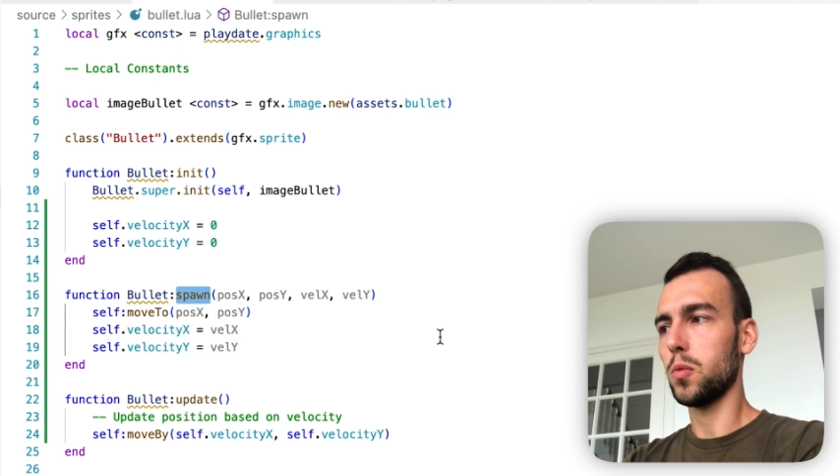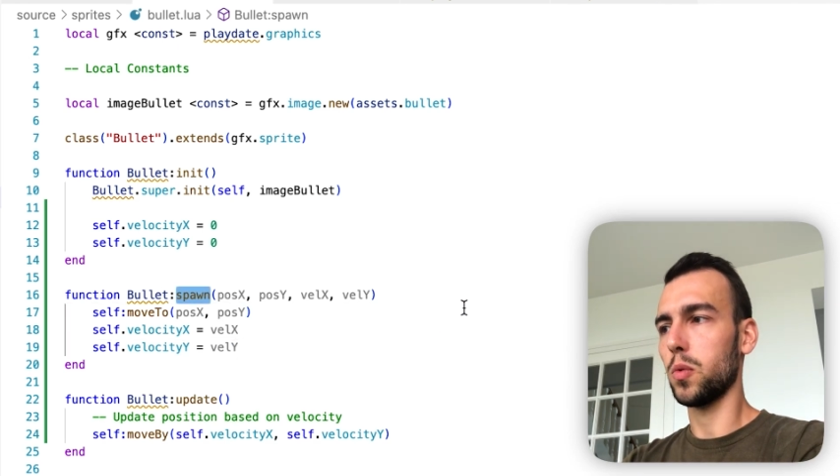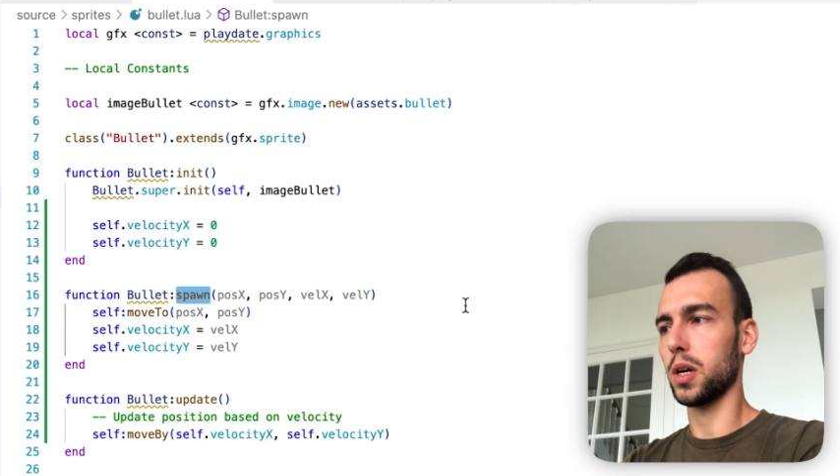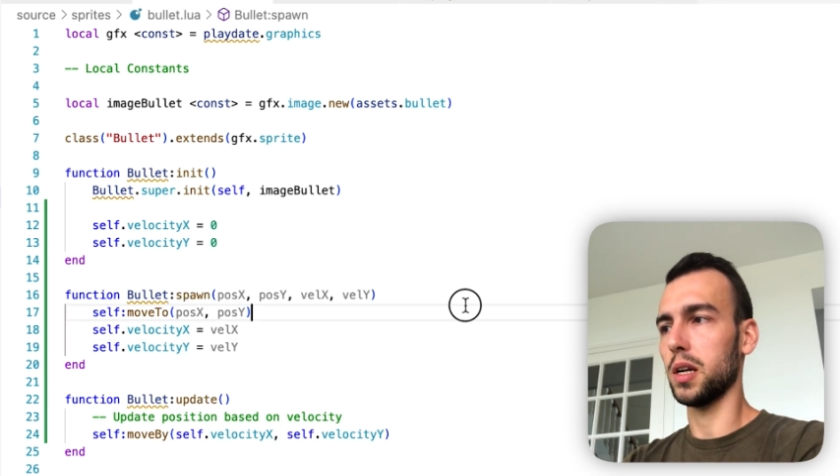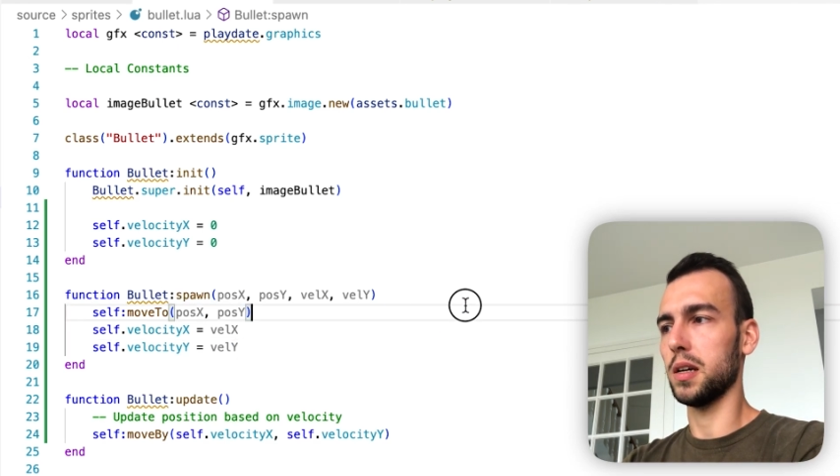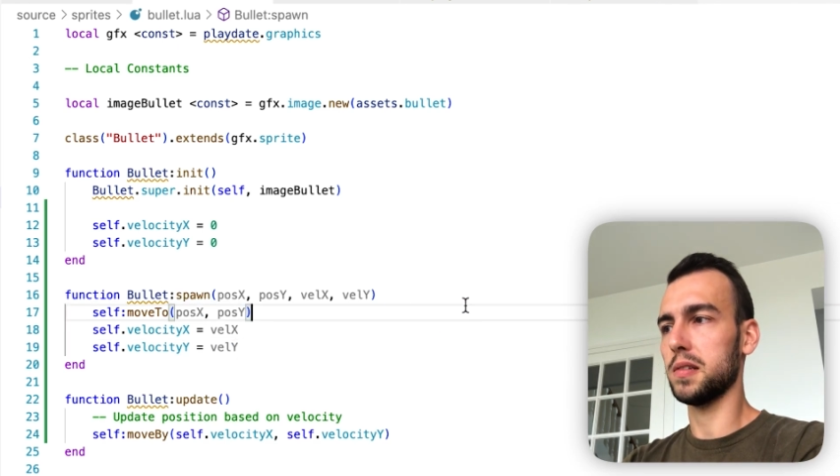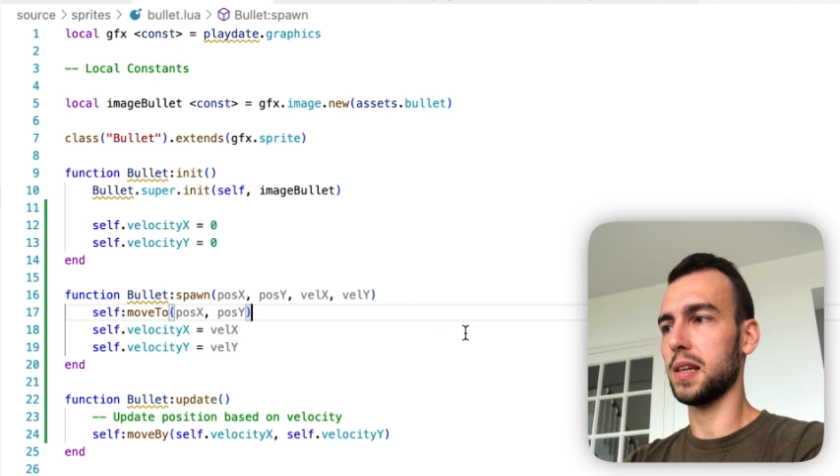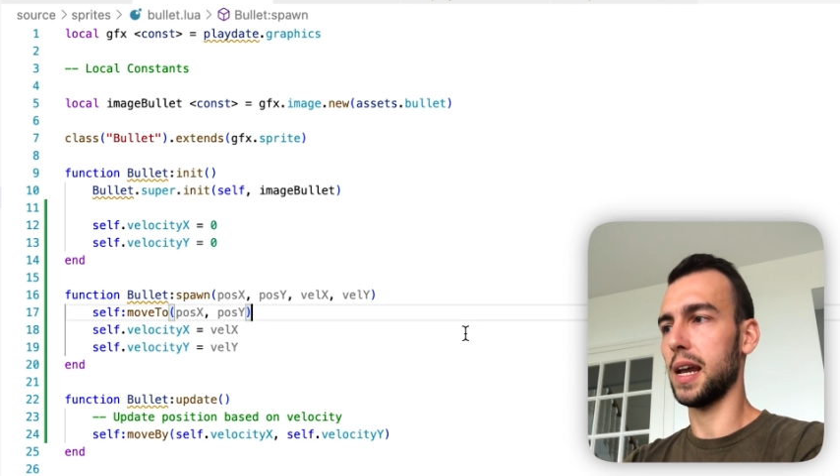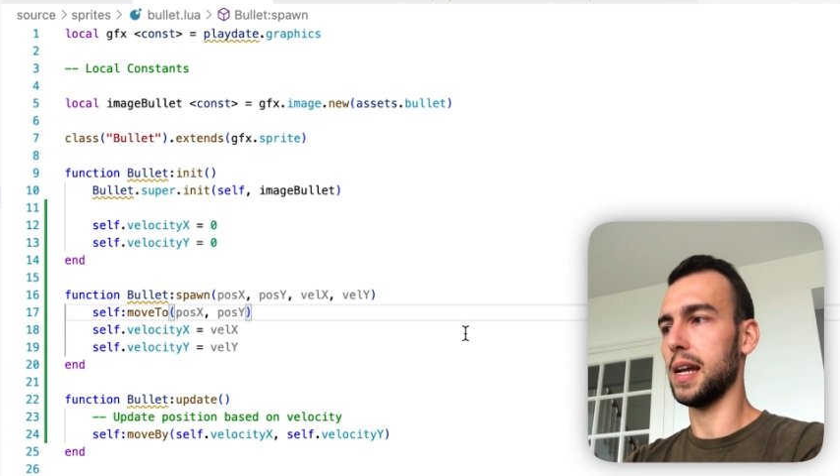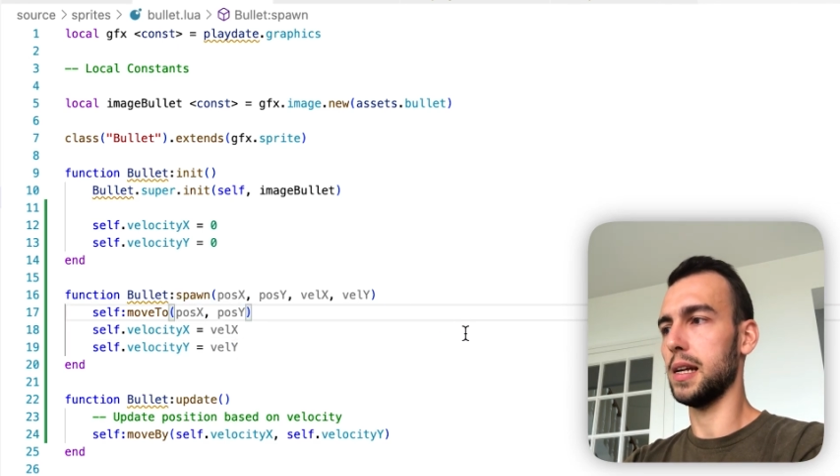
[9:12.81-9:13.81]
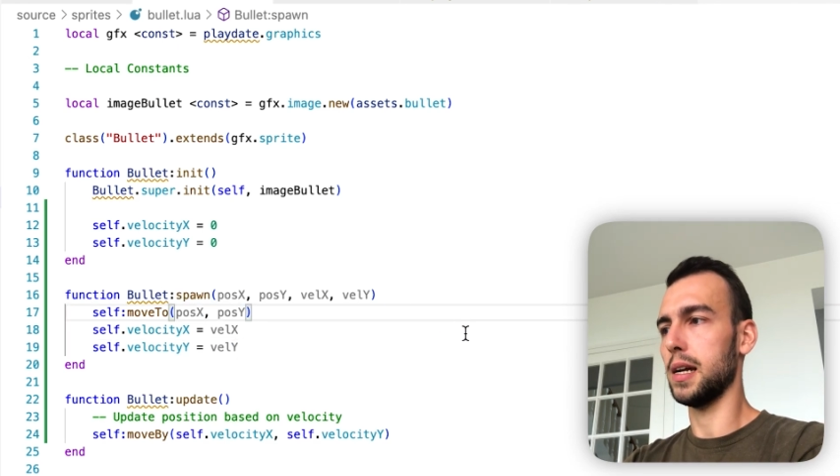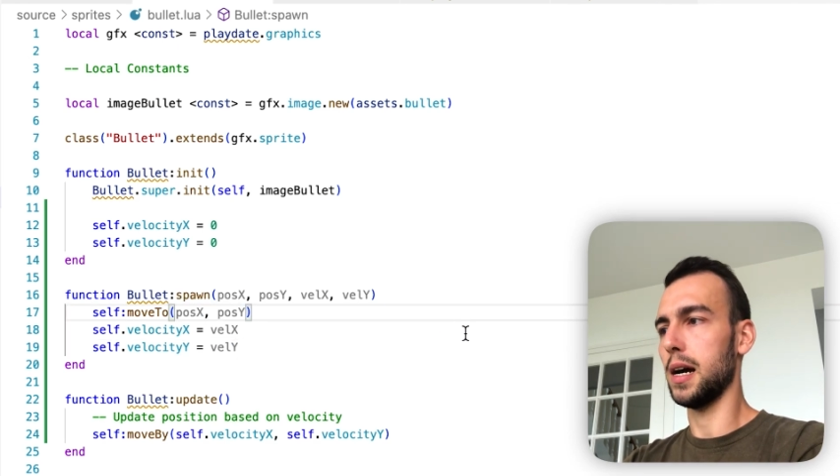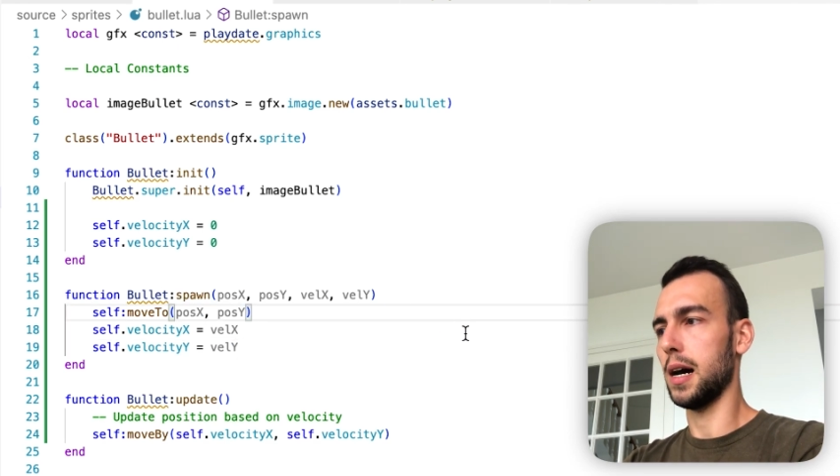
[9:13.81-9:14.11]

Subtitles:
We're gonna say